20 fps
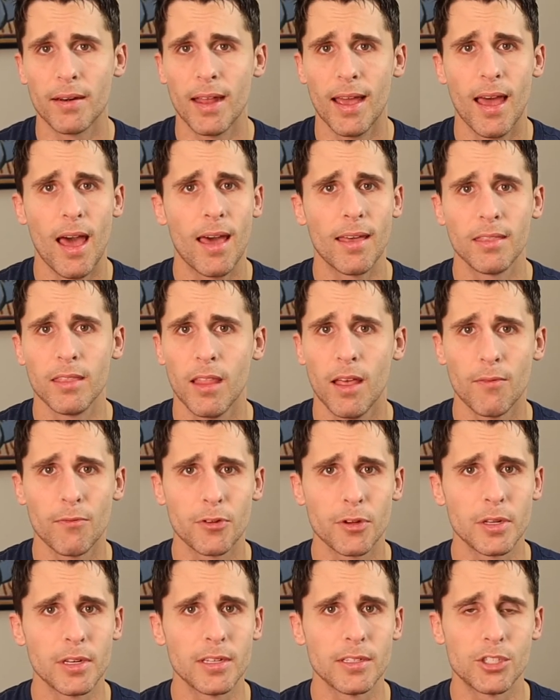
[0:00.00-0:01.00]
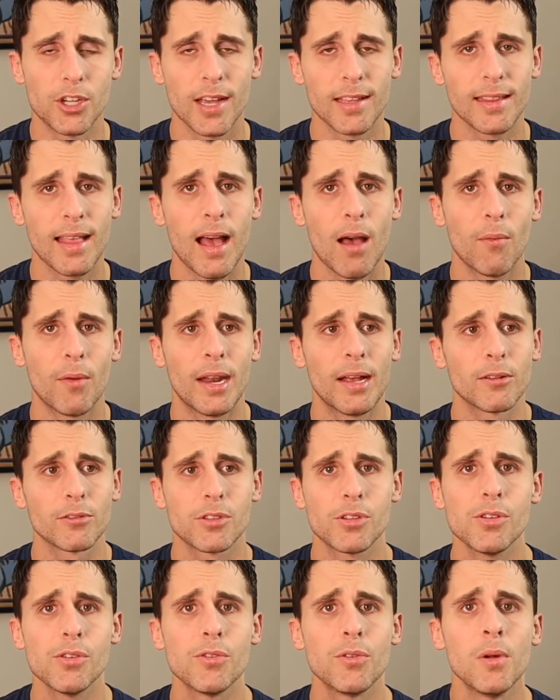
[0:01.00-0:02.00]
and I'd love for you to check that one out
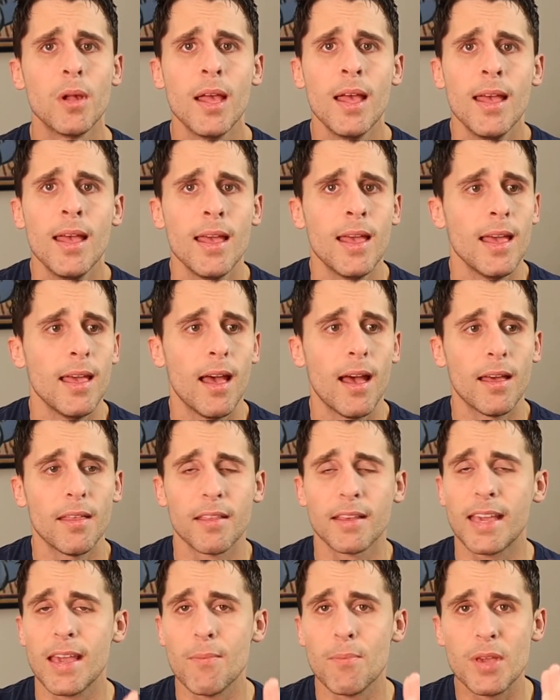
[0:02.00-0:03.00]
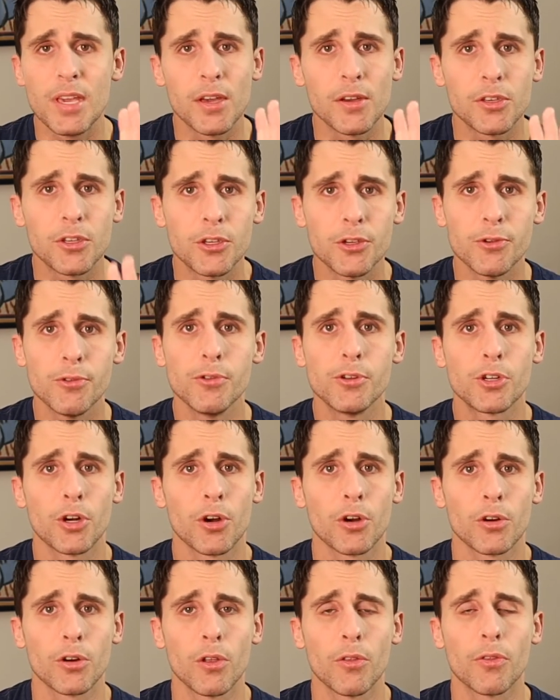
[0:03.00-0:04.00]
too, it can be a huge
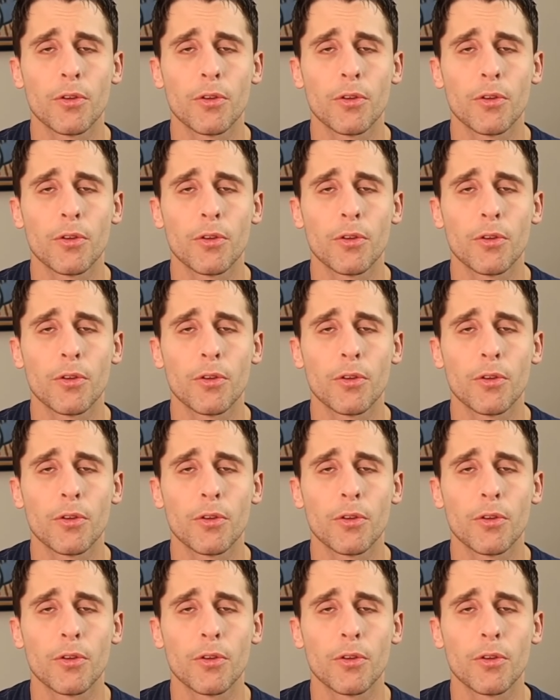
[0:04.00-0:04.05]
hurdle.